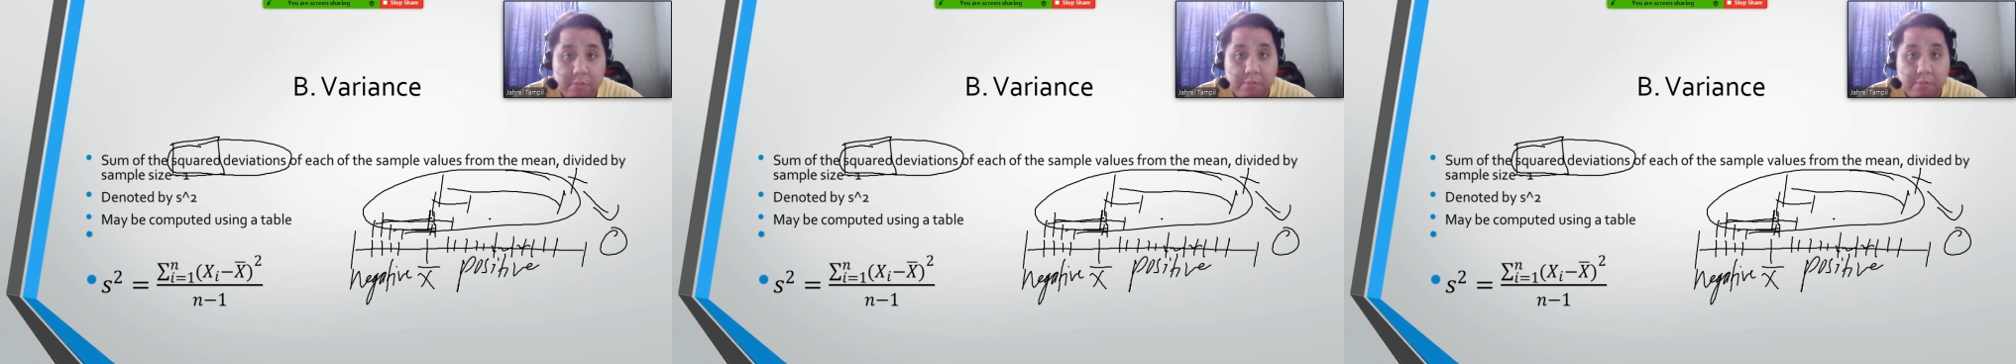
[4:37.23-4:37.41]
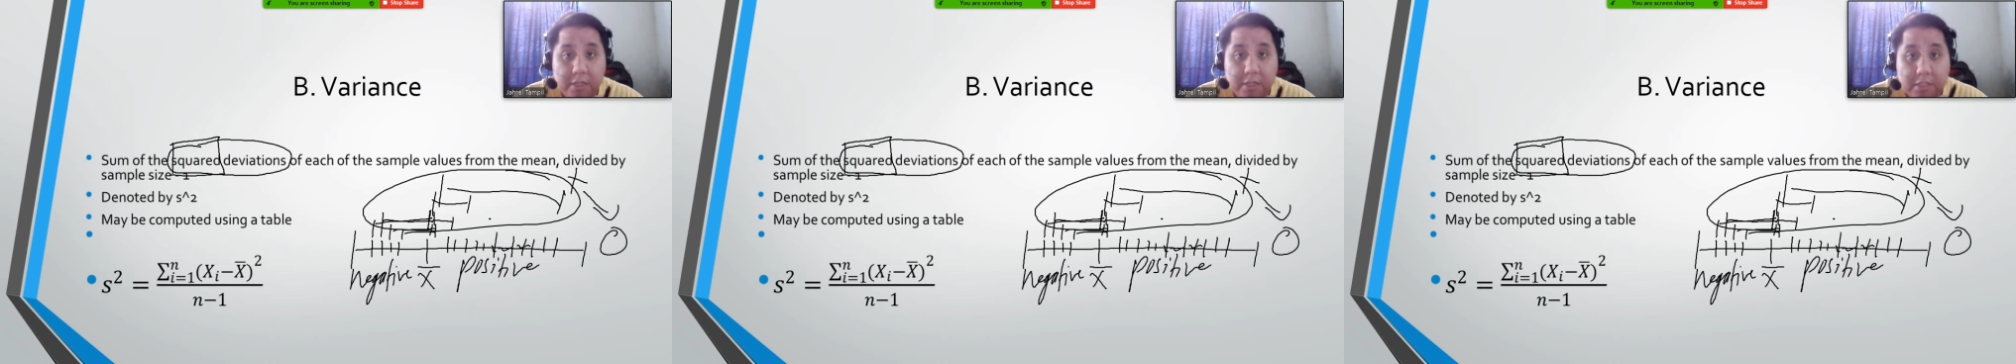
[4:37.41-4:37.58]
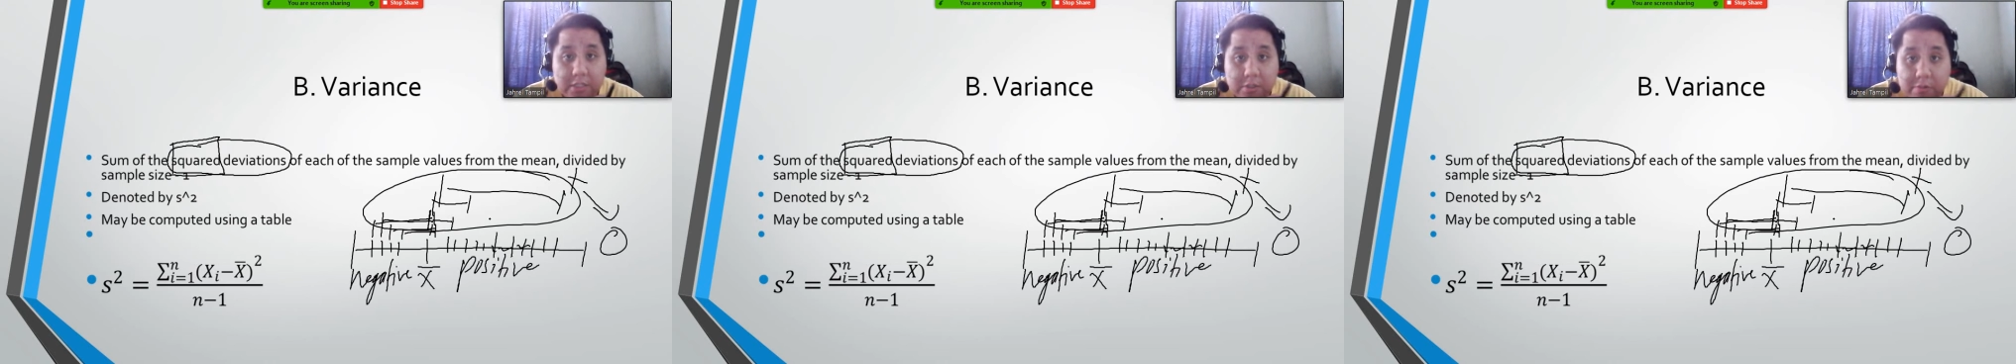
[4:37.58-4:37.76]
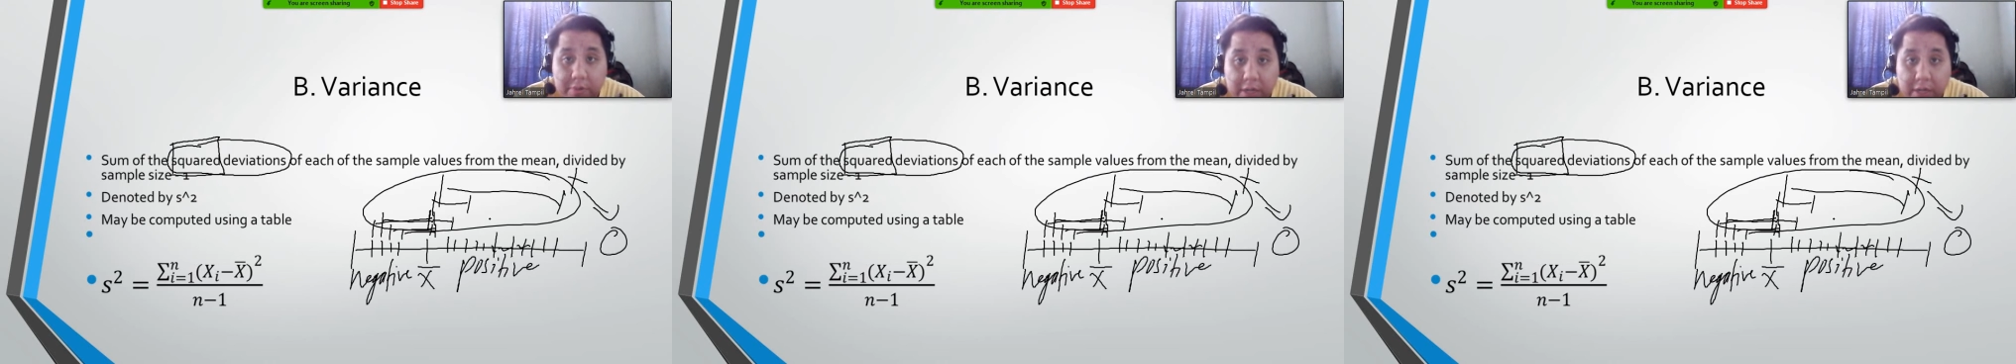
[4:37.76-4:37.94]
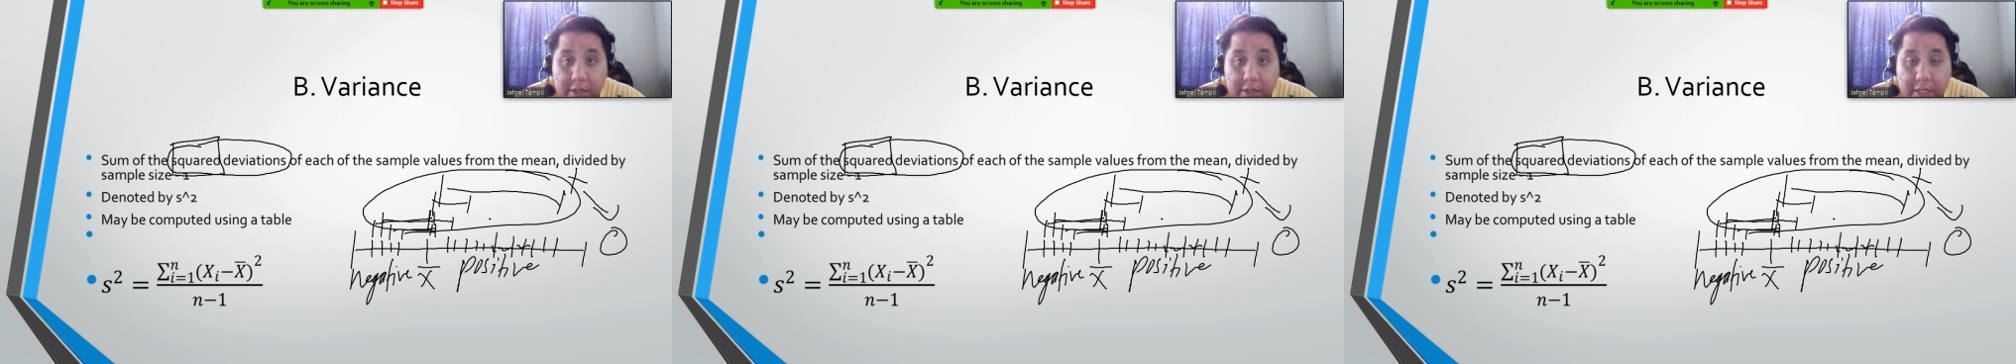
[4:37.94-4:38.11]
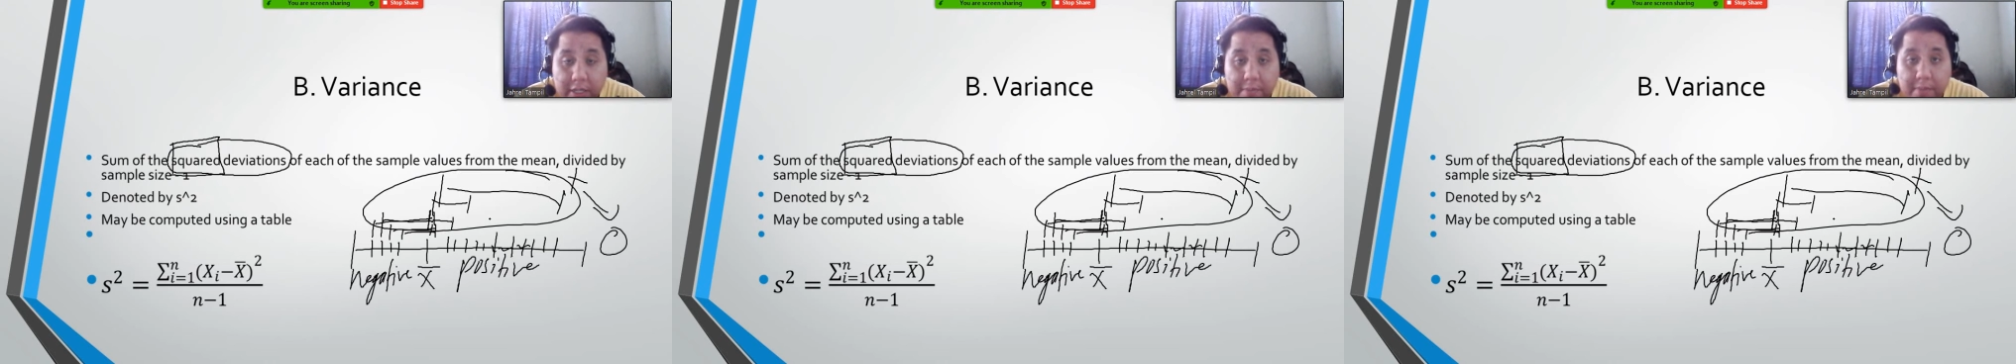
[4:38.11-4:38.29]
will
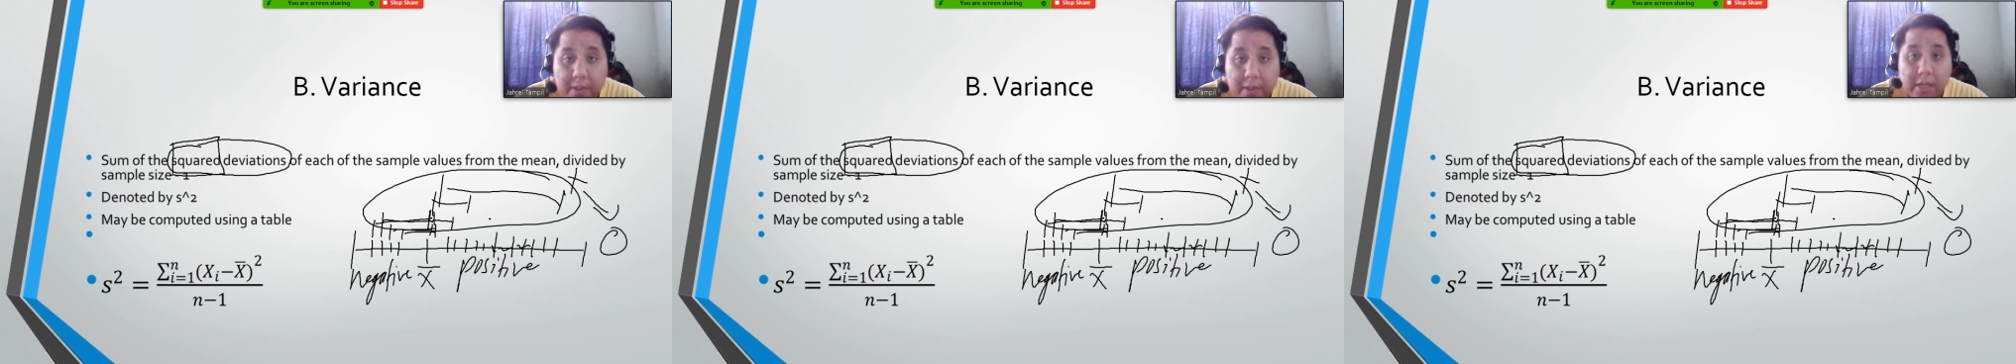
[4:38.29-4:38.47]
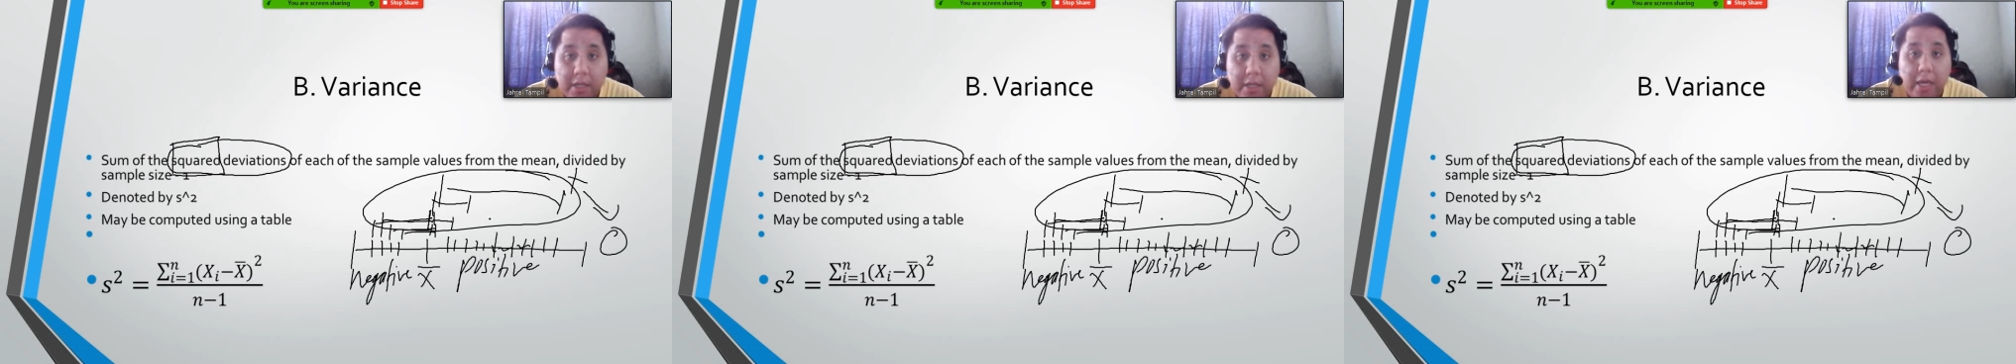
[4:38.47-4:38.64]
square them,